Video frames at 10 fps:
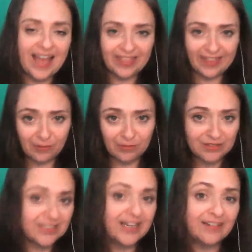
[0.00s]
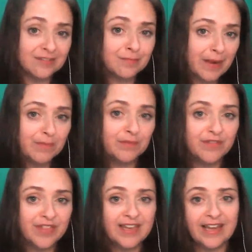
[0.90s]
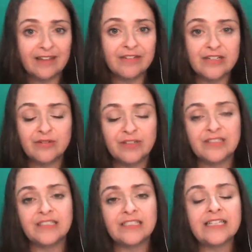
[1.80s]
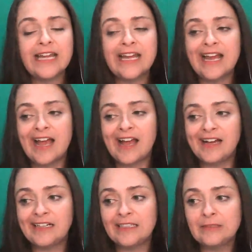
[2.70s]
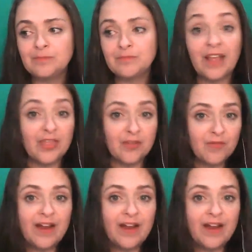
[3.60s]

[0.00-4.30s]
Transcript: And they will denounce people for their language choices. And the